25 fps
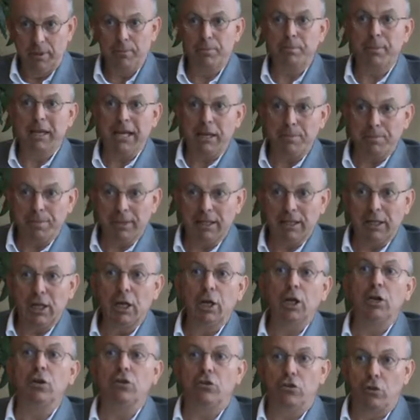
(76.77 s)
People
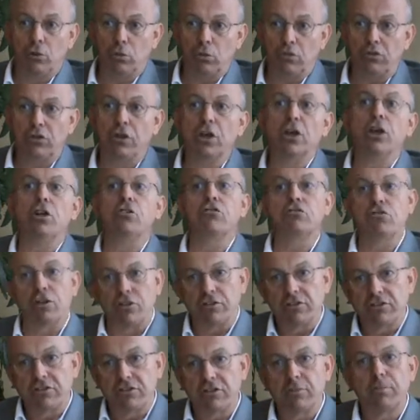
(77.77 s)
don't
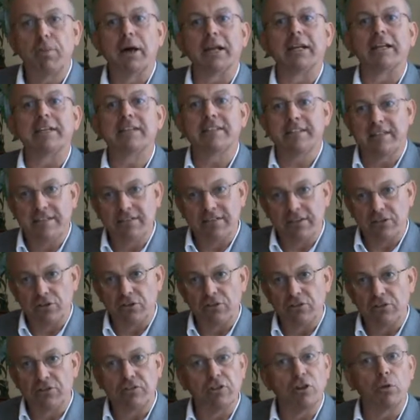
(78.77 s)
trust
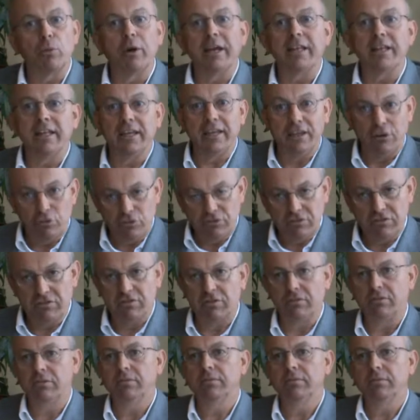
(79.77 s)
politicians the way they used to.